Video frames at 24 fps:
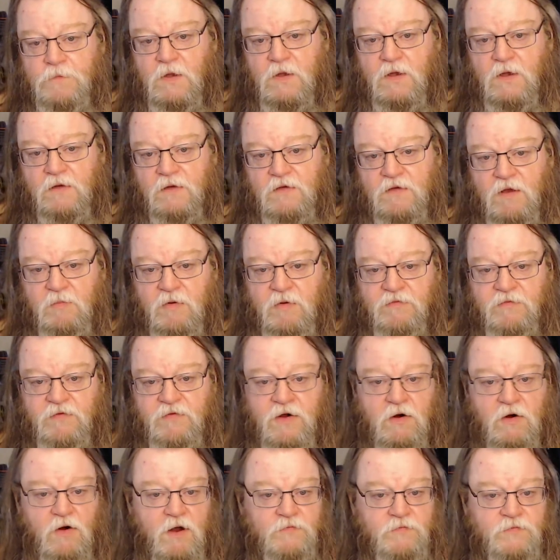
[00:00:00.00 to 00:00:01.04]
Take my
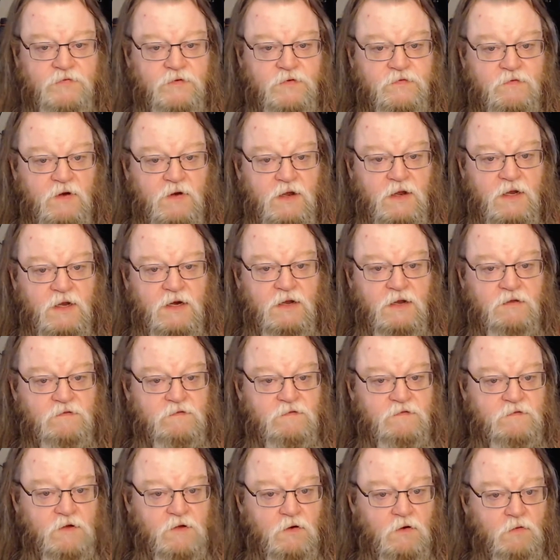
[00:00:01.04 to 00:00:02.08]
finger off the string and it
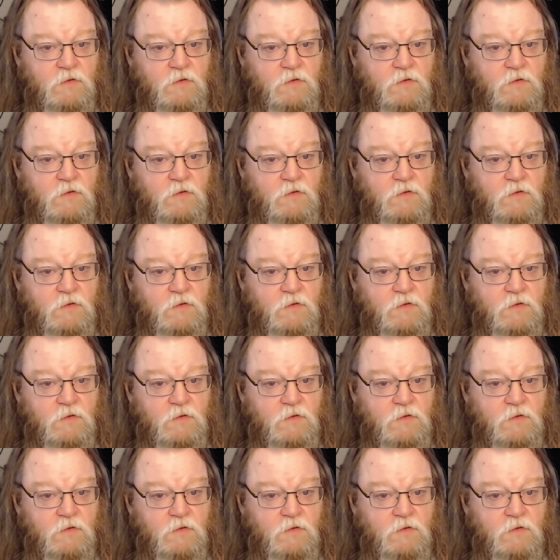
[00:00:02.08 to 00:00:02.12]
still